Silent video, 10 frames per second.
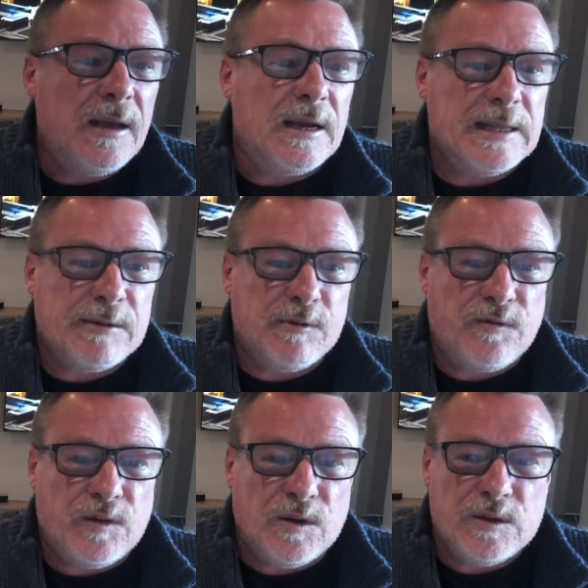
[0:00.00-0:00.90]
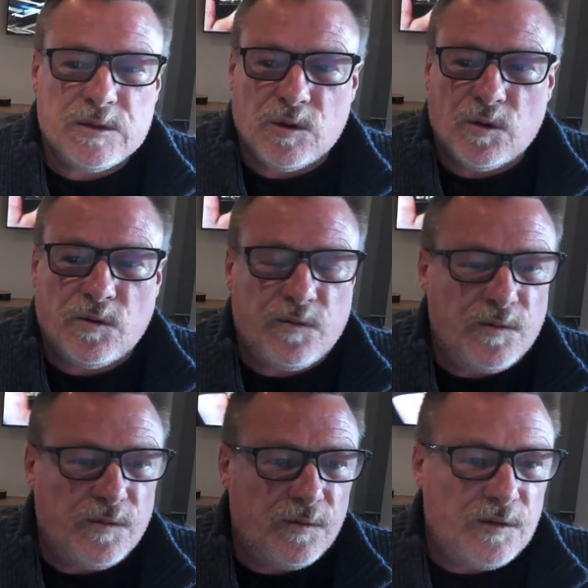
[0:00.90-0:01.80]
and they refuse all
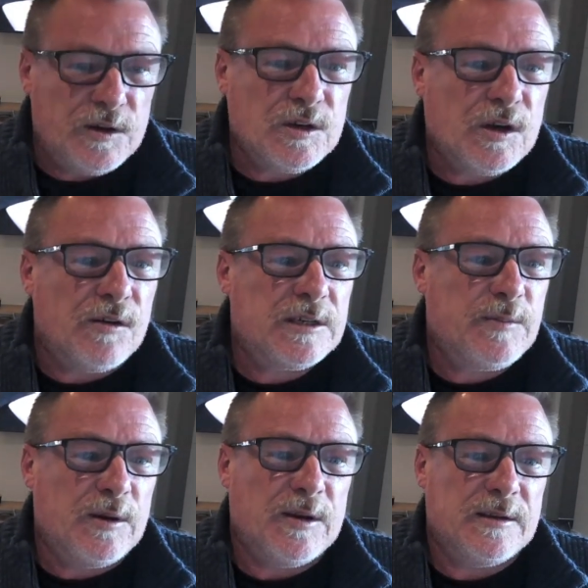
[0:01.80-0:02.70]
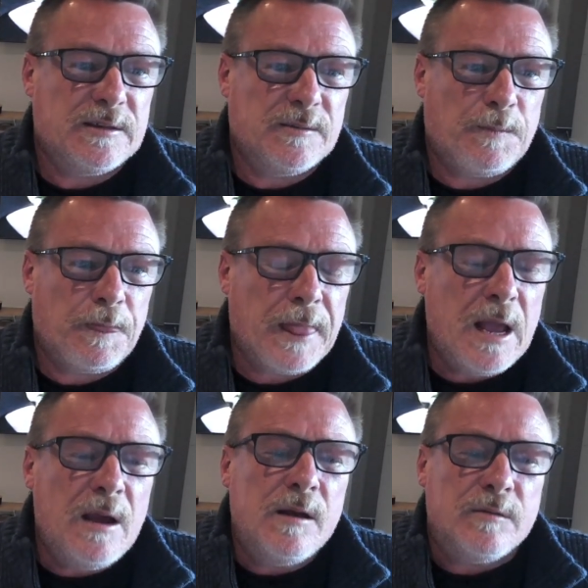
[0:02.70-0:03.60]
future correspondence.
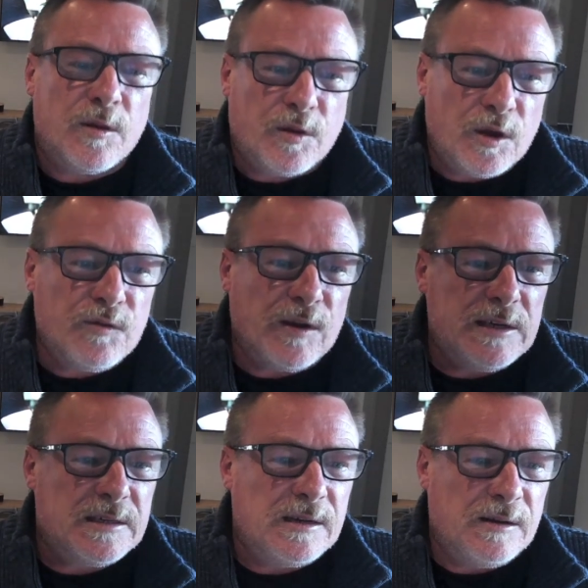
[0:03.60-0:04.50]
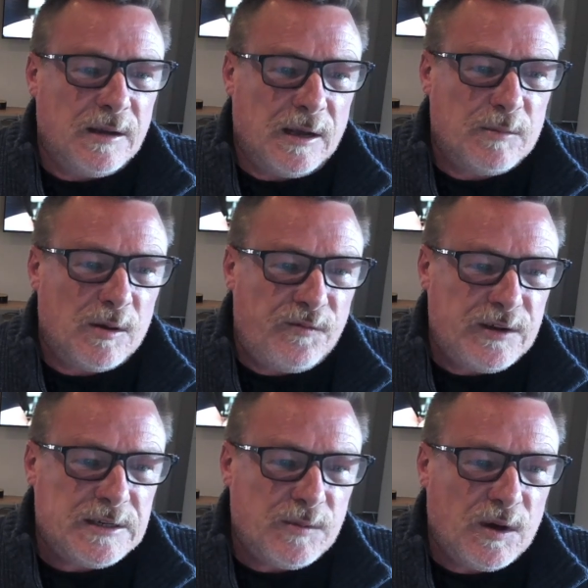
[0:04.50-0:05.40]
The third reason I'm
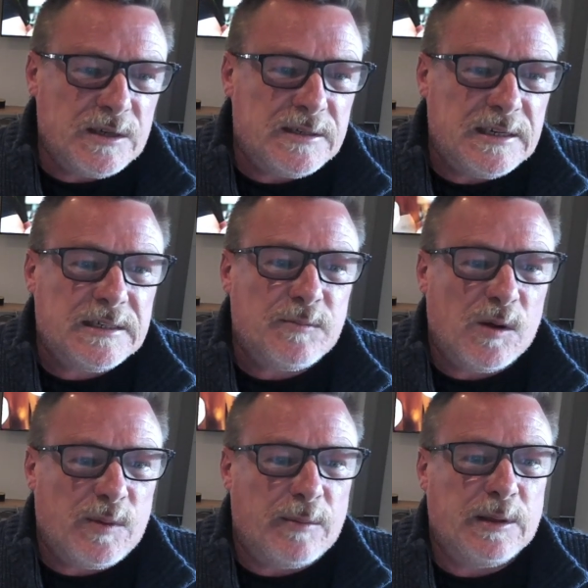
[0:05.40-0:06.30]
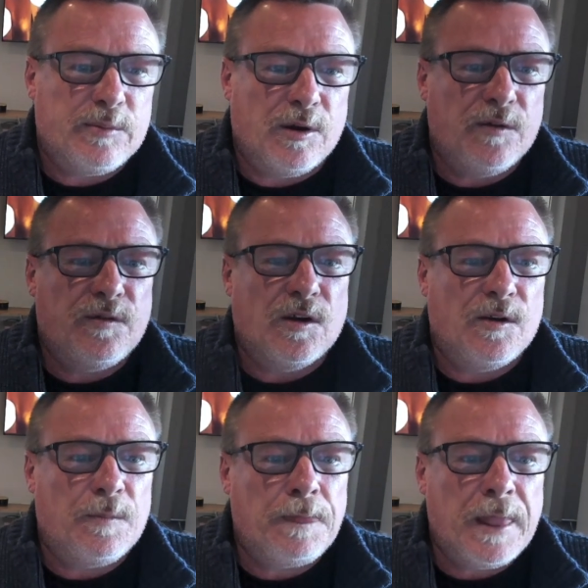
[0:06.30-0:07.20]
victimised is my public
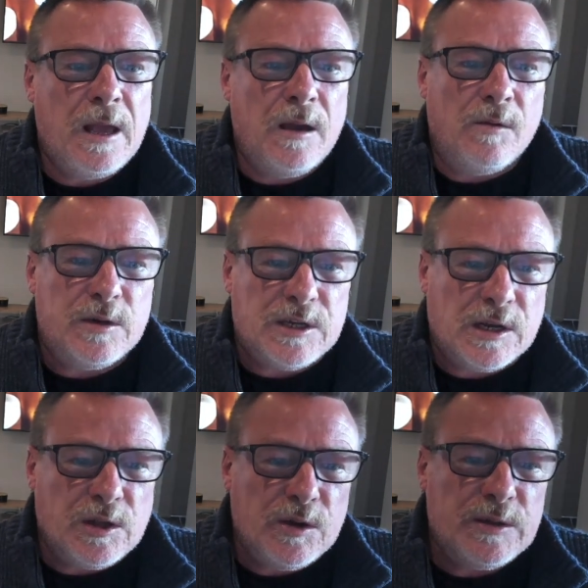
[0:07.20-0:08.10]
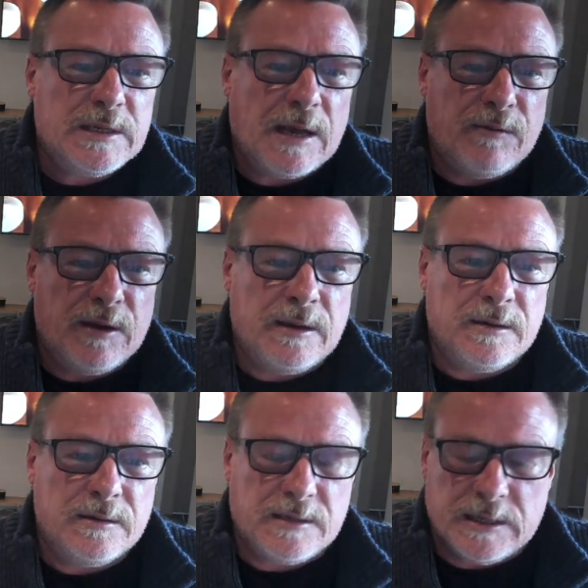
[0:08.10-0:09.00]
profile, which includes having
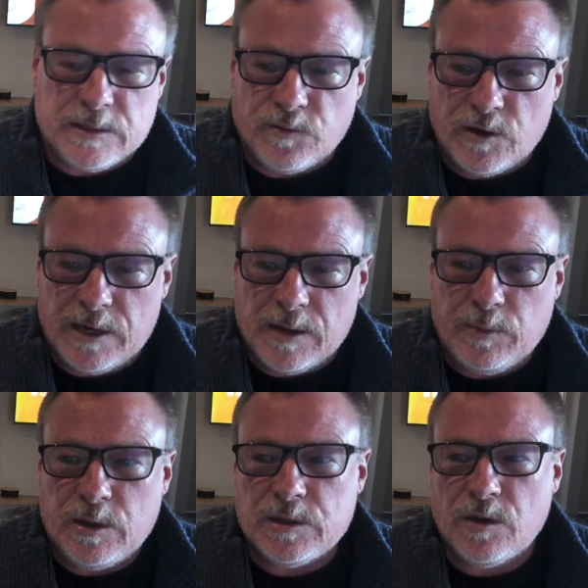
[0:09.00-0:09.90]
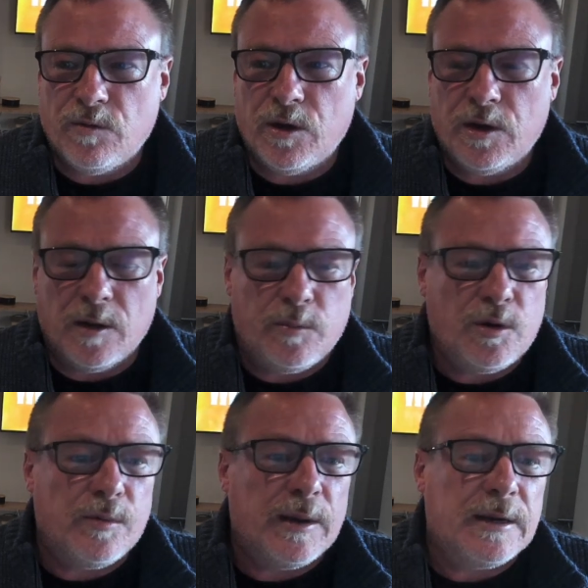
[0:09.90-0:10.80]
schizophrenia because I wrote a book
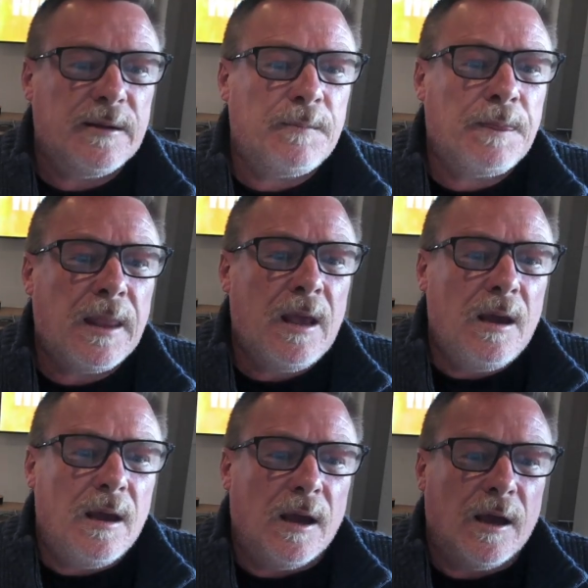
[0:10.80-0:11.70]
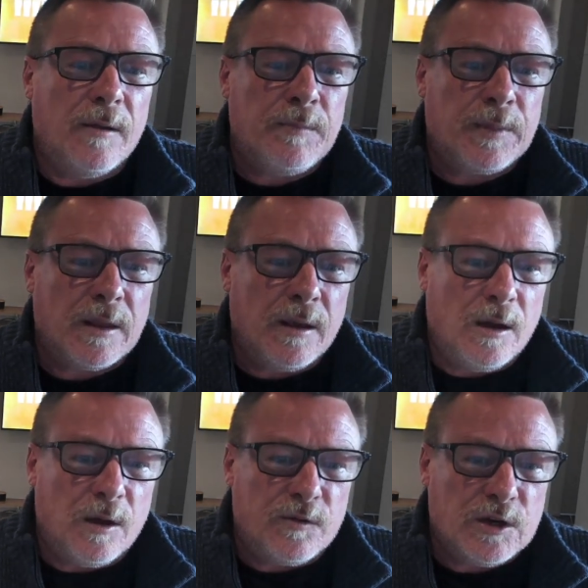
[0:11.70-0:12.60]
about it.
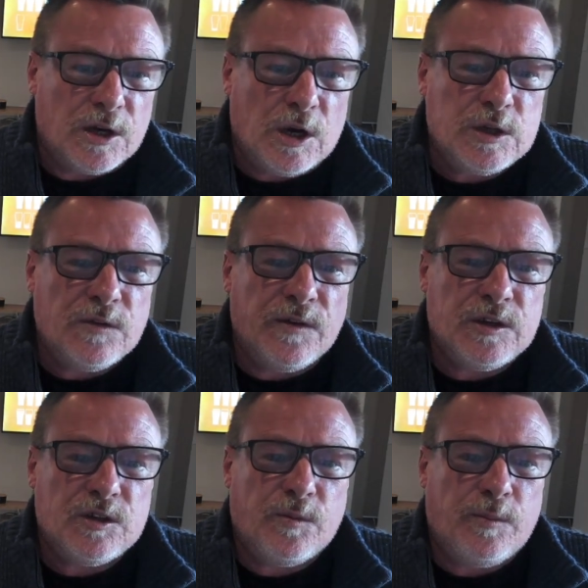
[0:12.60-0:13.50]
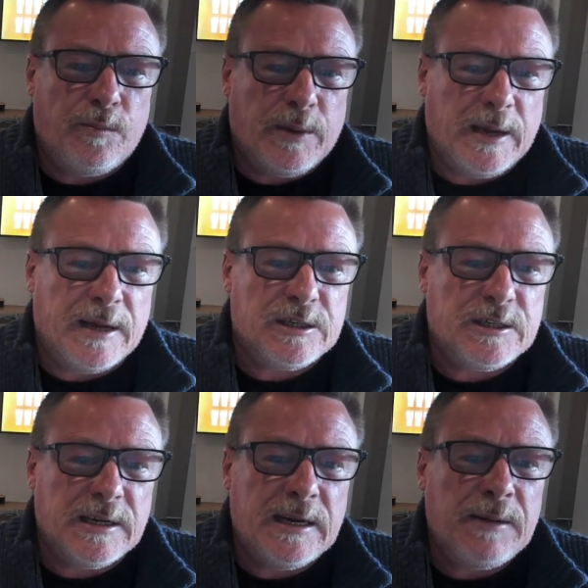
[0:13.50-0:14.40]
I've got a controversial
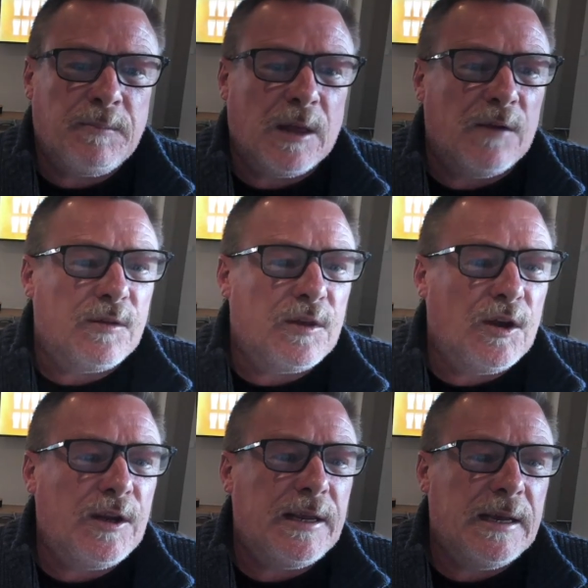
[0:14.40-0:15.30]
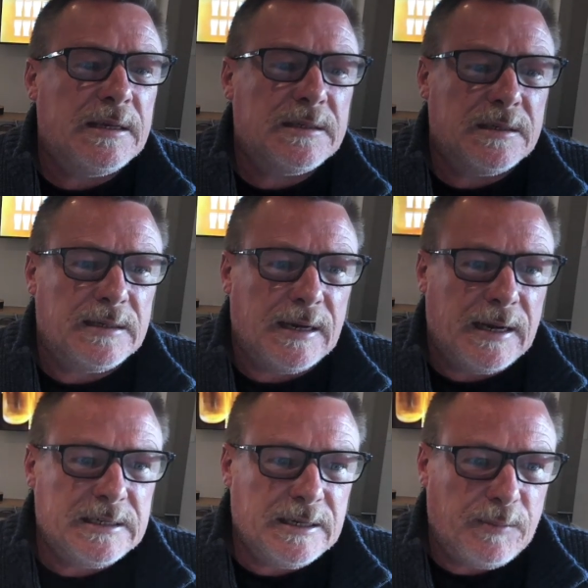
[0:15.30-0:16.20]
PhD, over 30 years as an
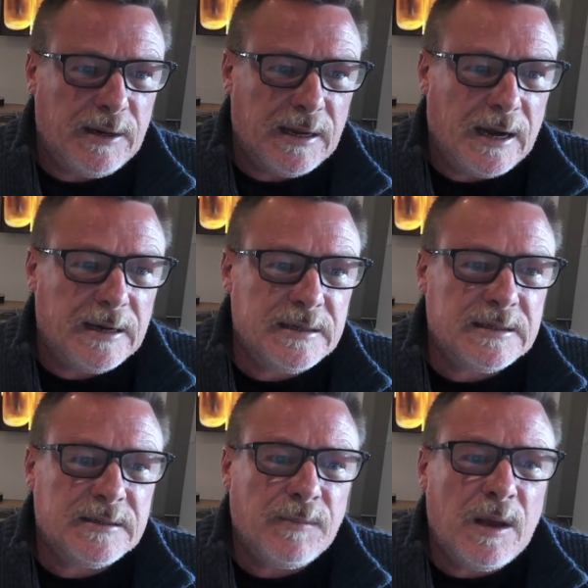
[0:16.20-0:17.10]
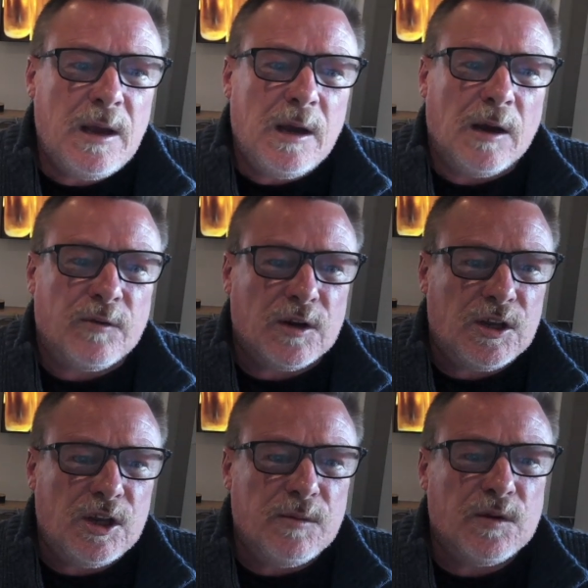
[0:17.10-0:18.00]
exhibiting artist. I've got a
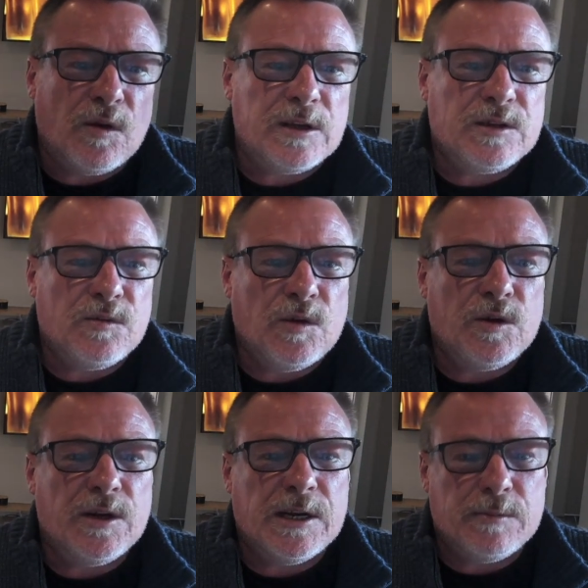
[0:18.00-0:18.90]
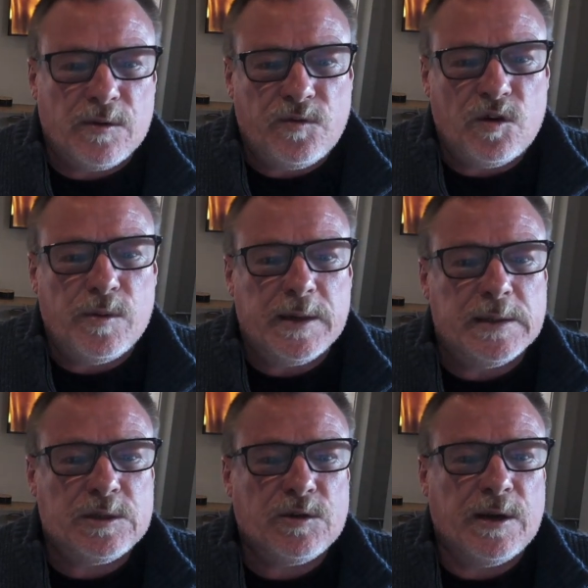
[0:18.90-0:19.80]
human rights award and I'm a former
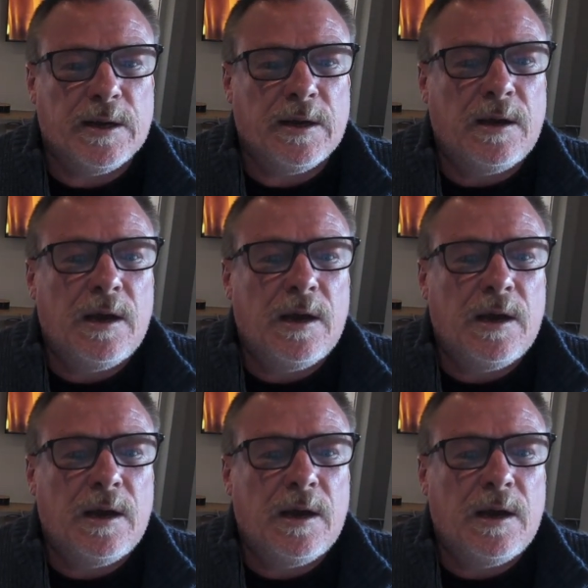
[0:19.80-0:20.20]
illustrator